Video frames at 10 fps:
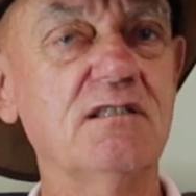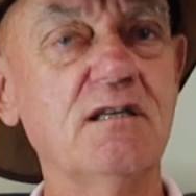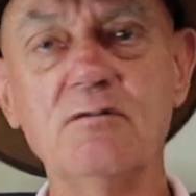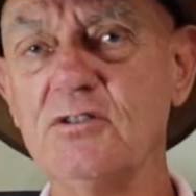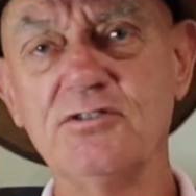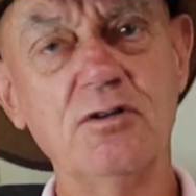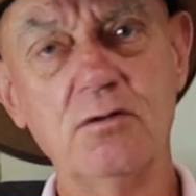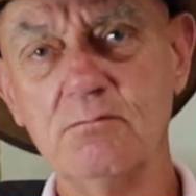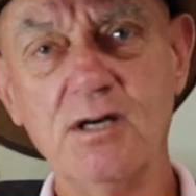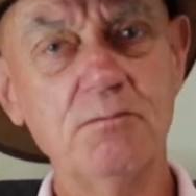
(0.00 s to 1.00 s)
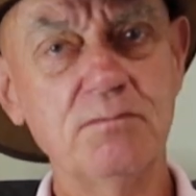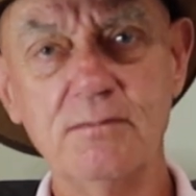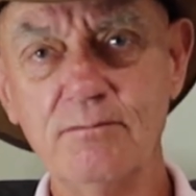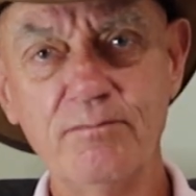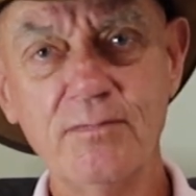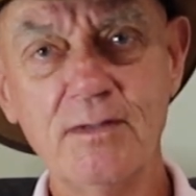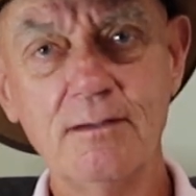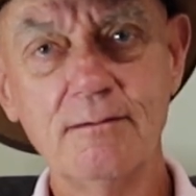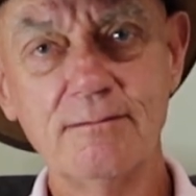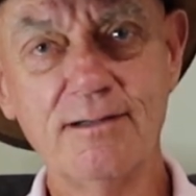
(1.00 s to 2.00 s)
No, it's not, Mum.
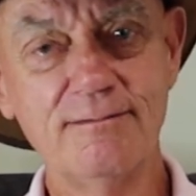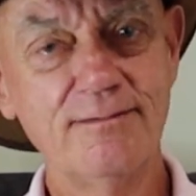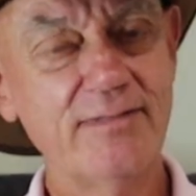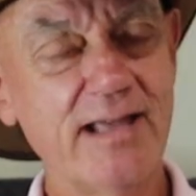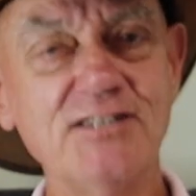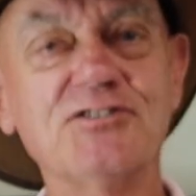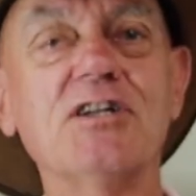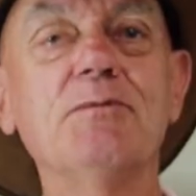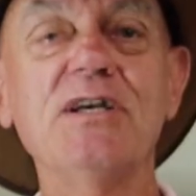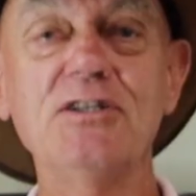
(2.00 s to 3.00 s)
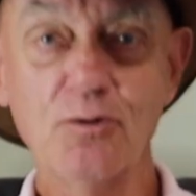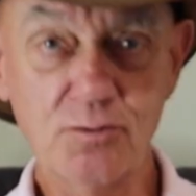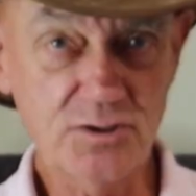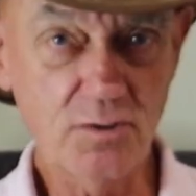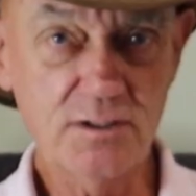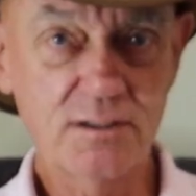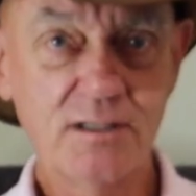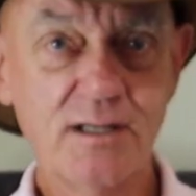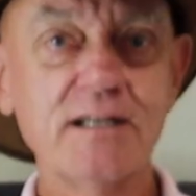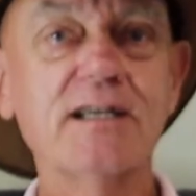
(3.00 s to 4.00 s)
It's going to be your dog.
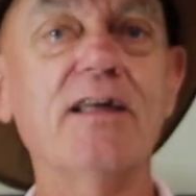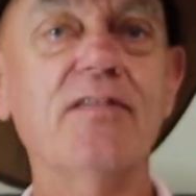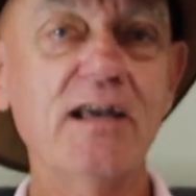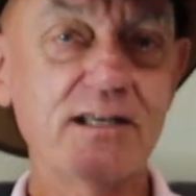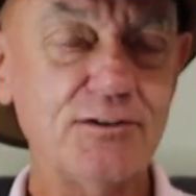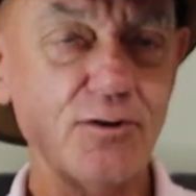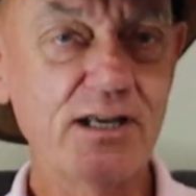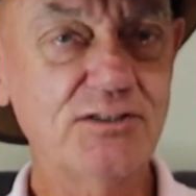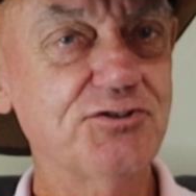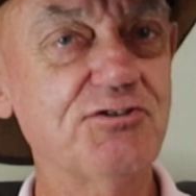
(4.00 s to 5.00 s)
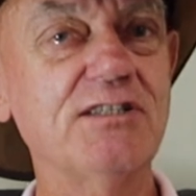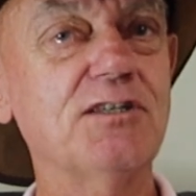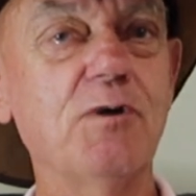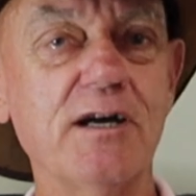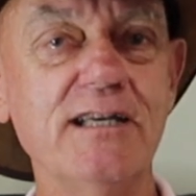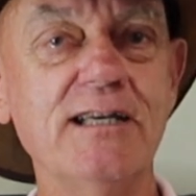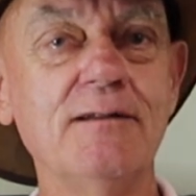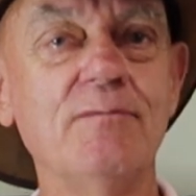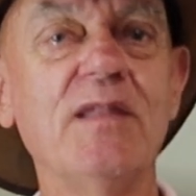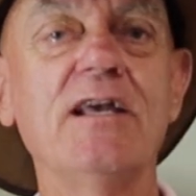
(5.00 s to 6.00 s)
Get that in your head straight away.
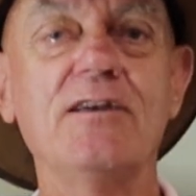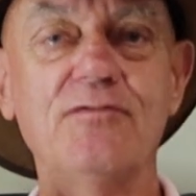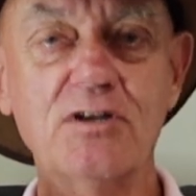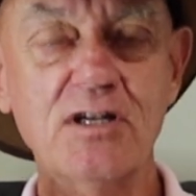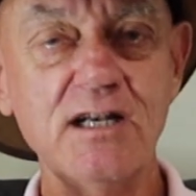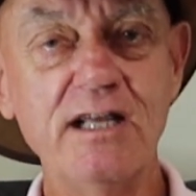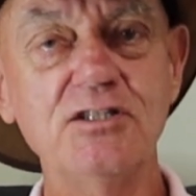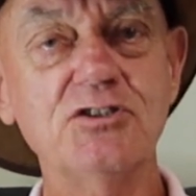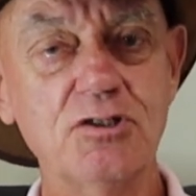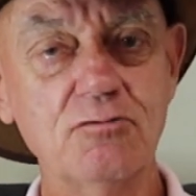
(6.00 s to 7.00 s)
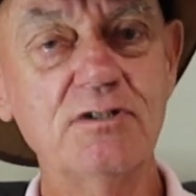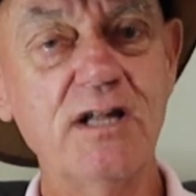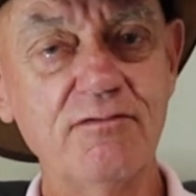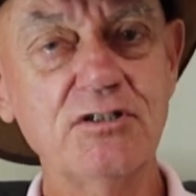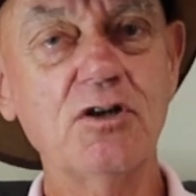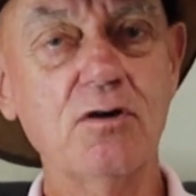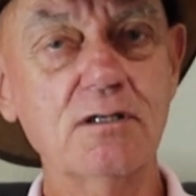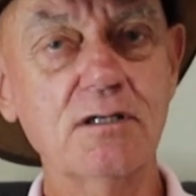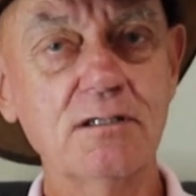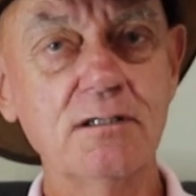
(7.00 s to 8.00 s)
If you're going to let your children have a
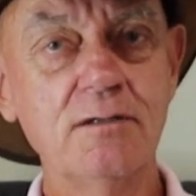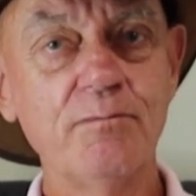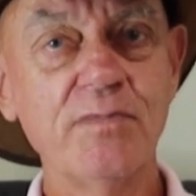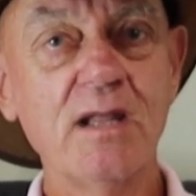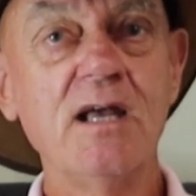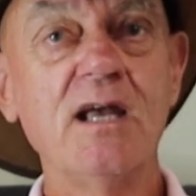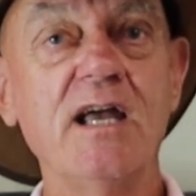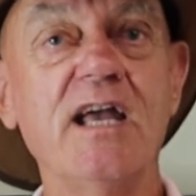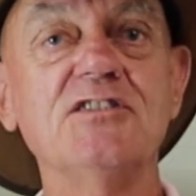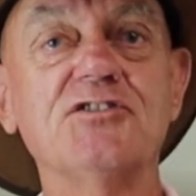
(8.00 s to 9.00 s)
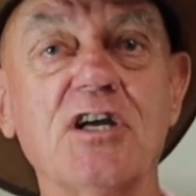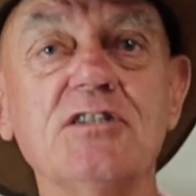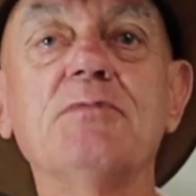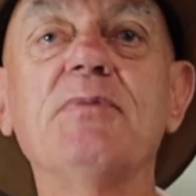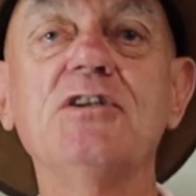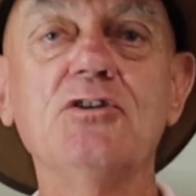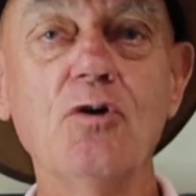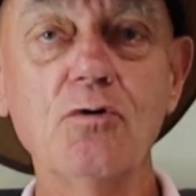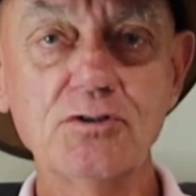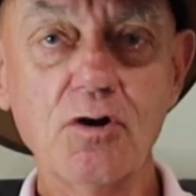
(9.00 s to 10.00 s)
dog, it's going to be
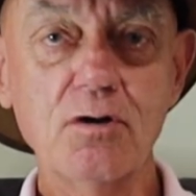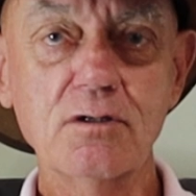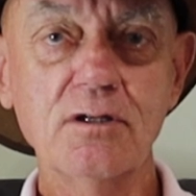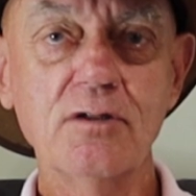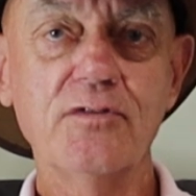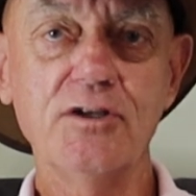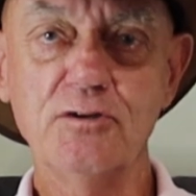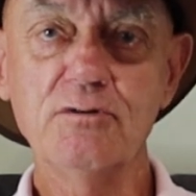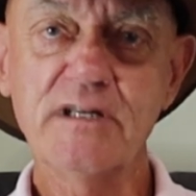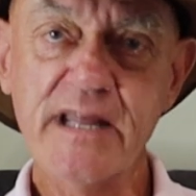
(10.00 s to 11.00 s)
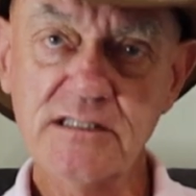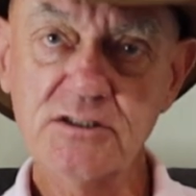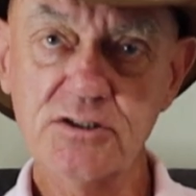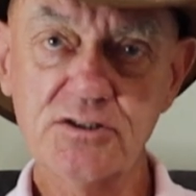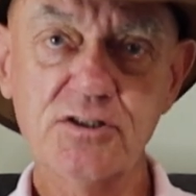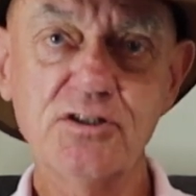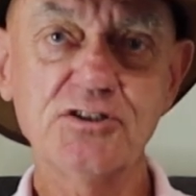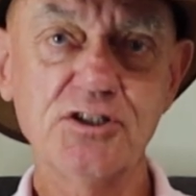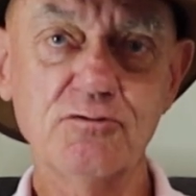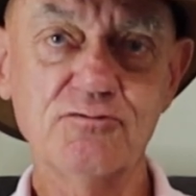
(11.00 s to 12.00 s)
your dog that you lend to the
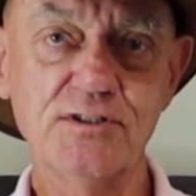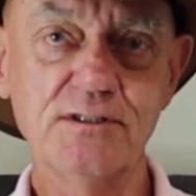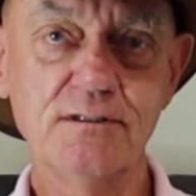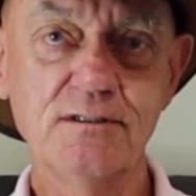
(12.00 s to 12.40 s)
children.